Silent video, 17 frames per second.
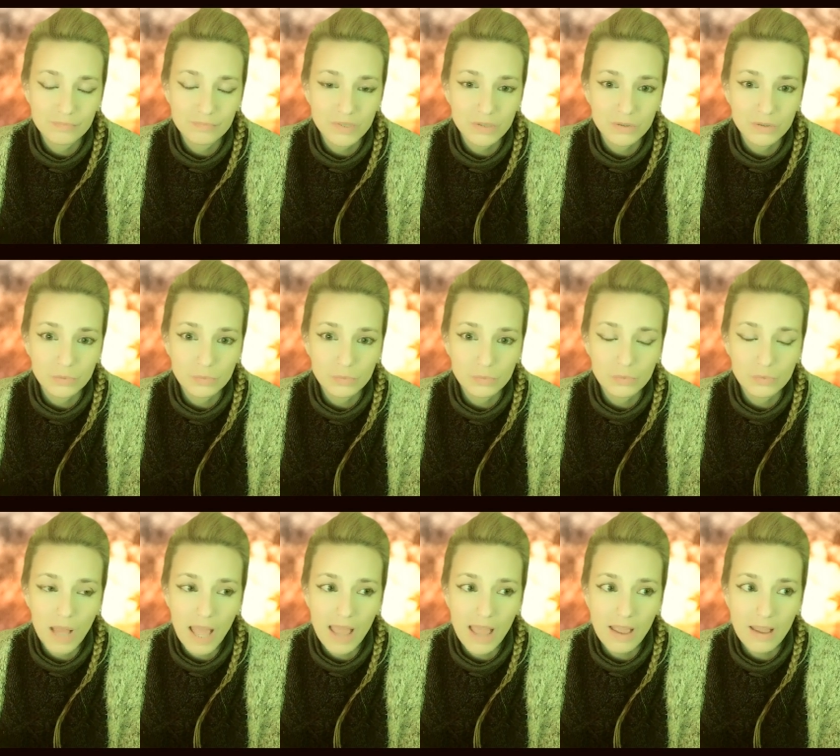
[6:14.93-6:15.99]
you know,
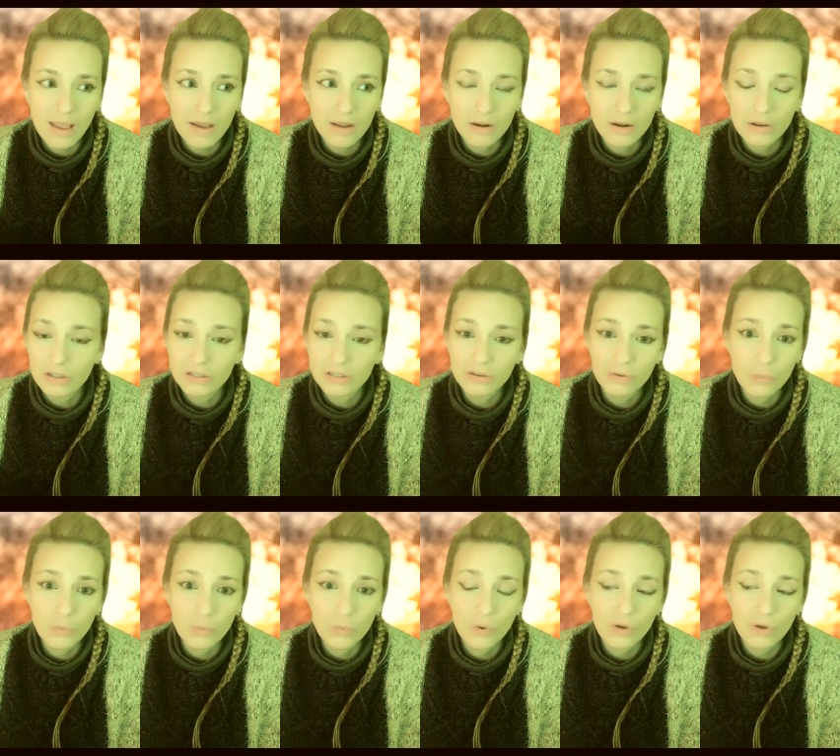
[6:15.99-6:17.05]
a lot
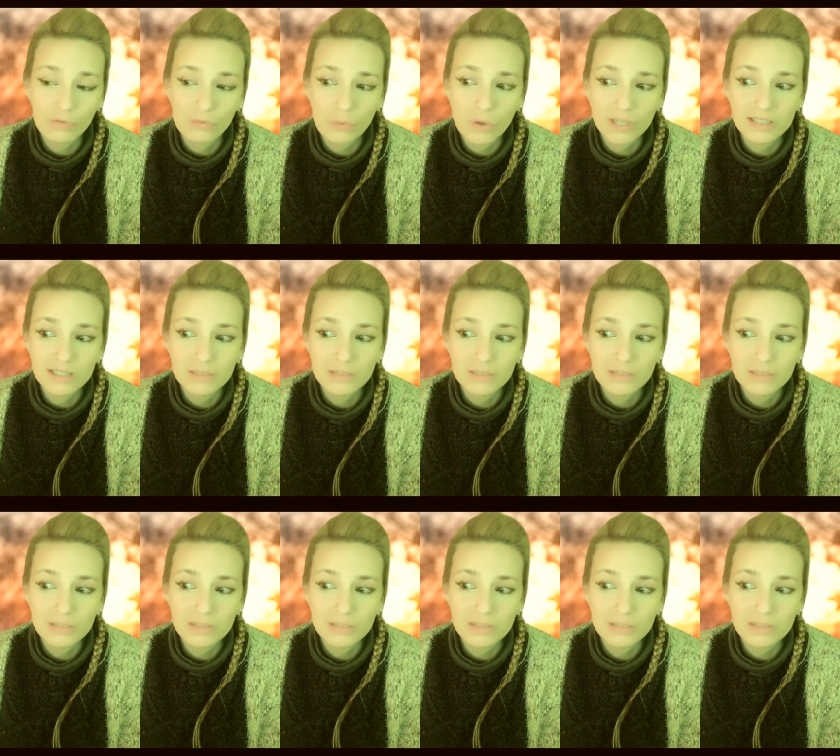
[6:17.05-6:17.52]
of what